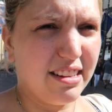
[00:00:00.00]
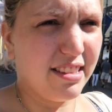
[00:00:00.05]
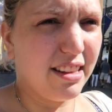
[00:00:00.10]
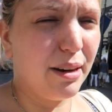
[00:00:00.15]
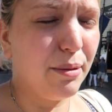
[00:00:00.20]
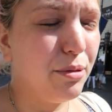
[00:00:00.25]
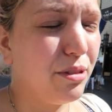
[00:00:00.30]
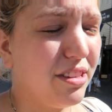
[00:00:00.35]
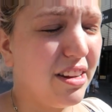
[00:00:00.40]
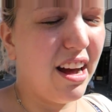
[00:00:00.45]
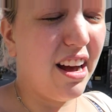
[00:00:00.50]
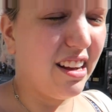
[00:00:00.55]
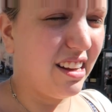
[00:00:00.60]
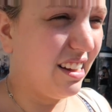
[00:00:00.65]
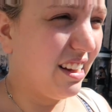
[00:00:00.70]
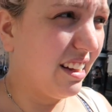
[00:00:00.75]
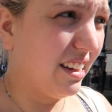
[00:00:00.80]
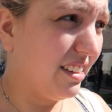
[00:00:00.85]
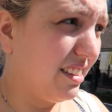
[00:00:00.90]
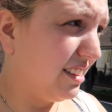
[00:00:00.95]
accent. It was not
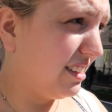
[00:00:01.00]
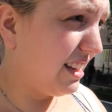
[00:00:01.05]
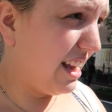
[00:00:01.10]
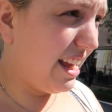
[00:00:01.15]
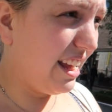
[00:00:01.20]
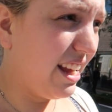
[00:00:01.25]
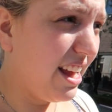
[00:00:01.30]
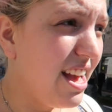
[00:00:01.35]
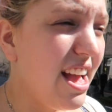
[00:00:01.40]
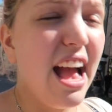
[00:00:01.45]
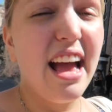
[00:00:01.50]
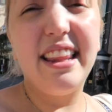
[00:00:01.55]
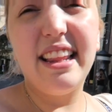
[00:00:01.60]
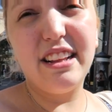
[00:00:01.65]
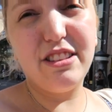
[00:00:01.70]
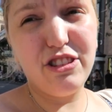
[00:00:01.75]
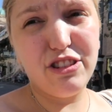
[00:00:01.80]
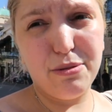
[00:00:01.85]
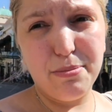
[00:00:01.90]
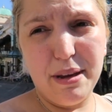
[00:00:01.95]
good. Like, and
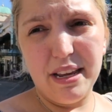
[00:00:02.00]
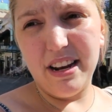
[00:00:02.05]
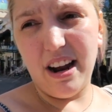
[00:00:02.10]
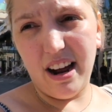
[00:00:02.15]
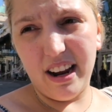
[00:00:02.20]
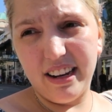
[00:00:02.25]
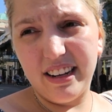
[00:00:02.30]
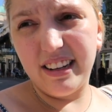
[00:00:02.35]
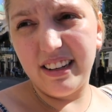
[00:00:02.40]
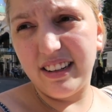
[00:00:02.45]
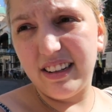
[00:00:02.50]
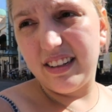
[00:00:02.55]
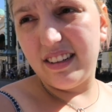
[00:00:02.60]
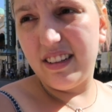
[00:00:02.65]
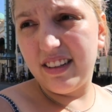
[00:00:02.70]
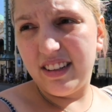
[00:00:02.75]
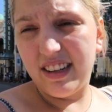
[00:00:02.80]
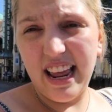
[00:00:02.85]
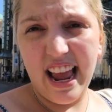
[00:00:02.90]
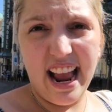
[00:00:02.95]
that's just me not
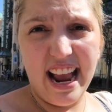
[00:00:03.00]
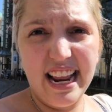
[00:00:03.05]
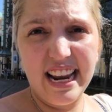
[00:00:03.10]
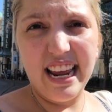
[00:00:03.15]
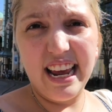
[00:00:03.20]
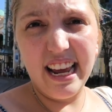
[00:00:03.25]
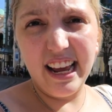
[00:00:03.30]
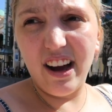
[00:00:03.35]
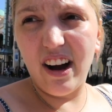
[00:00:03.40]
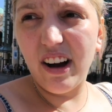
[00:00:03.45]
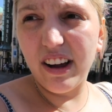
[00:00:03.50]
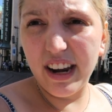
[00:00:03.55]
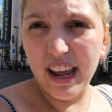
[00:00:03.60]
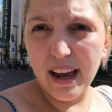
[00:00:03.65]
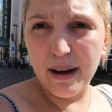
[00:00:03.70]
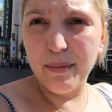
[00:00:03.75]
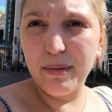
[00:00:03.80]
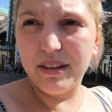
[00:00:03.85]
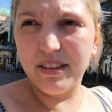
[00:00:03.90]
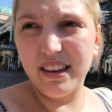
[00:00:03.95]
hating on
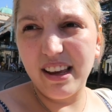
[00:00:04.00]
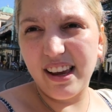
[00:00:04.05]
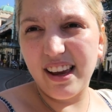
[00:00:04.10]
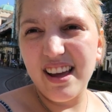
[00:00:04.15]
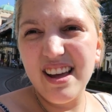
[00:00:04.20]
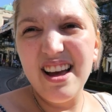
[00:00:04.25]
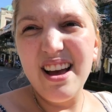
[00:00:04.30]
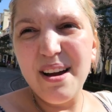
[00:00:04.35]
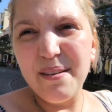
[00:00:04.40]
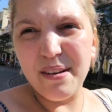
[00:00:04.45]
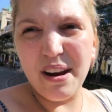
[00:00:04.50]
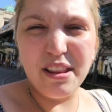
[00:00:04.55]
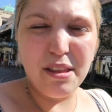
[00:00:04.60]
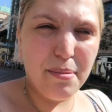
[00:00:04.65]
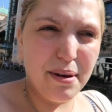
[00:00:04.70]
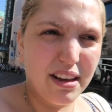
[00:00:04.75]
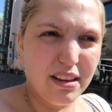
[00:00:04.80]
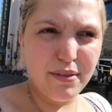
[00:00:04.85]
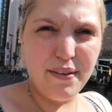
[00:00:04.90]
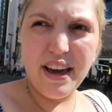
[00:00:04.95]
him, because like I'm not
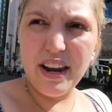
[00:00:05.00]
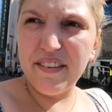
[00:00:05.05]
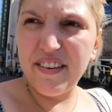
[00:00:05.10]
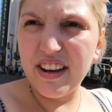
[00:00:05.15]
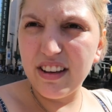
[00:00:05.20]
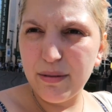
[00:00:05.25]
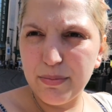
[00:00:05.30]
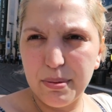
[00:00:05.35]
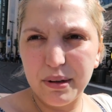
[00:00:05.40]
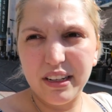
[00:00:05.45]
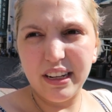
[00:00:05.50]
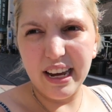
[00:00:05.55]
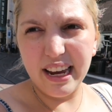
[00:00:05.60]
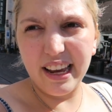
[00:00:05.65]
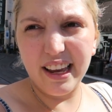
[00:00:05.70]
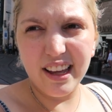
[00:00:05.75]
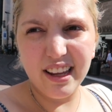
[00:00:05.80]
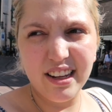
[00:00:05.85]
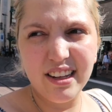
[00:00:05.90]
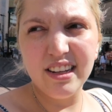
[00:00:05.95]
the biggest fan of his, but
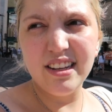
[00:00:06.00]
like,